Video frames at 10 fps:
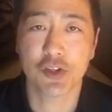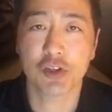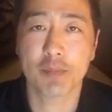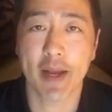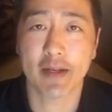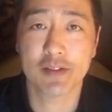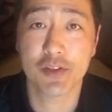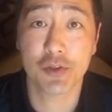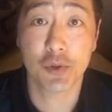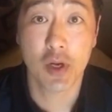circle back
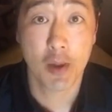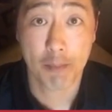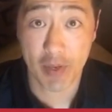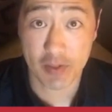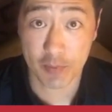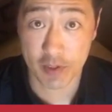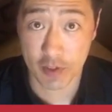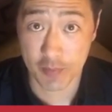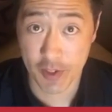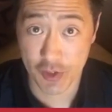to base plus
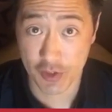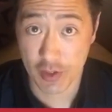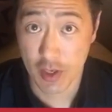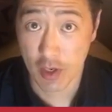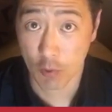commission